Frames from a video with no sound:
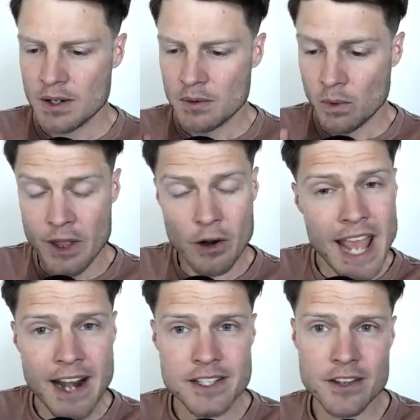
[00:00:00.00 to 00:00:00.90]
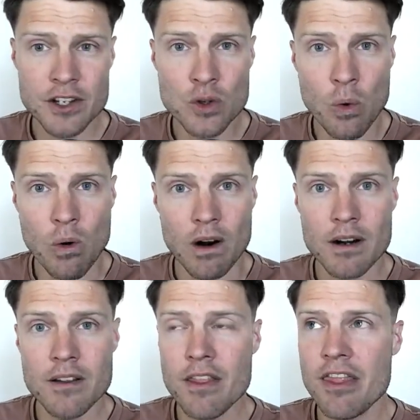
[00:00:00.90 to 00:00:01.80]
Well, they already had us in the
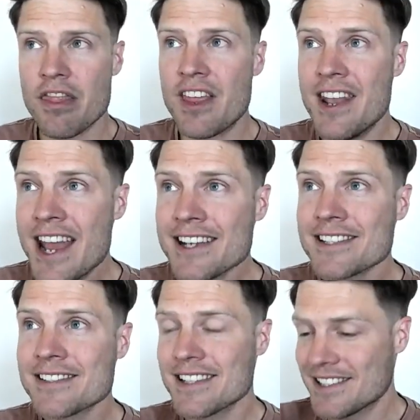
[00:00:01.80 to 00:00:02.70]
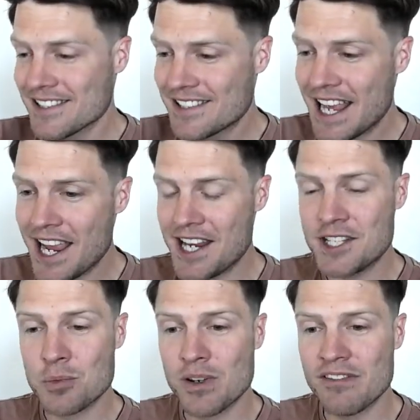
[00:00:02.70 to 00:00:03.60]
door. The next stage
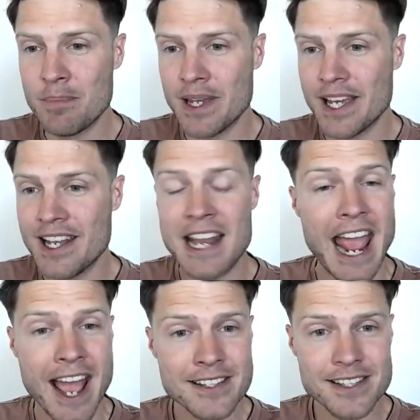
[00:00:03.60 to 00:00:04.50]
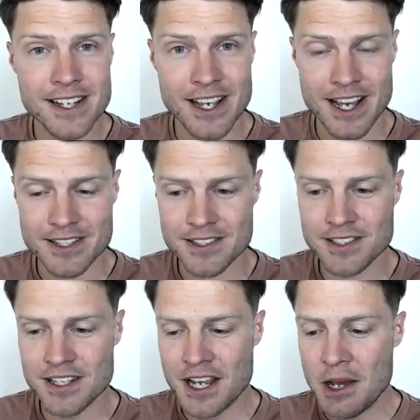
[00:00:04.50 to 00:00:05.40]
would have been asking us,
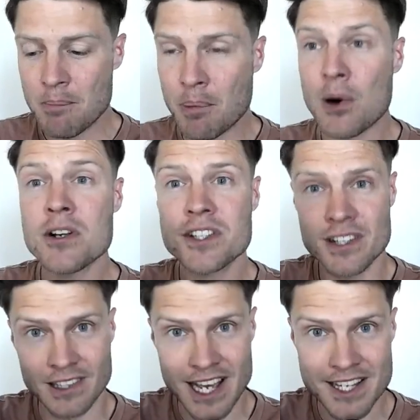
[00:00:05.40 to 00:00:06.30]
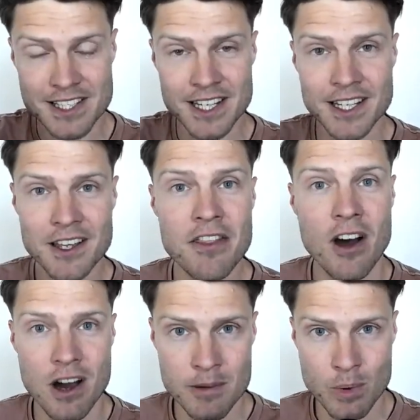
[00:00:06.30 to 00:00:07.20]
personalizing the
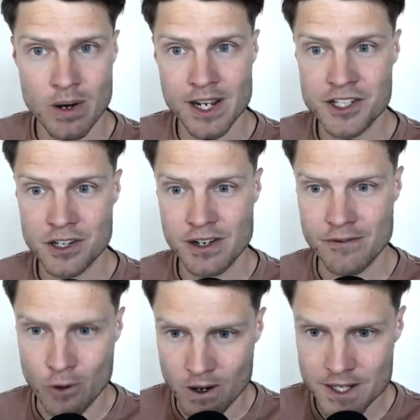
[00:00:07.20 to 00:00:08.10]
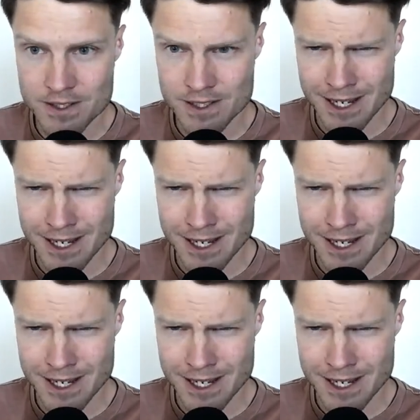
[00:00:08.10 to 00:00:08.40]
onboarding journey for us.